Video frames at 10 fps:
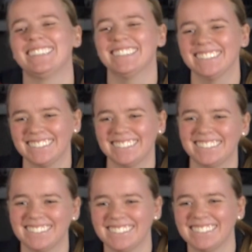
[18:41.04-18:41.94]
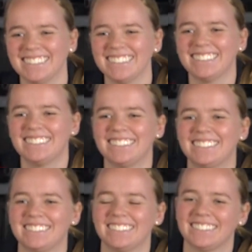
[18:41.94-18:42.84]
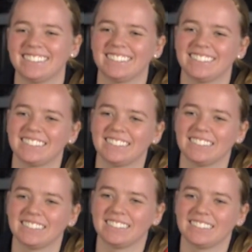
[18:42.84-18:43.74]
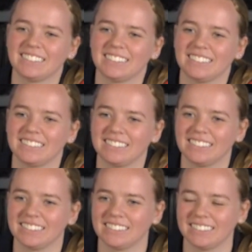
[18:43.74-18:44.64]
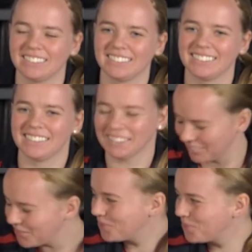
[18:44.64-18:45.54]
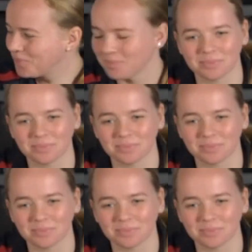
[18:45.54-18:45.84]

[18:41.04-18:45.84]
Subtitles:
(not speaking)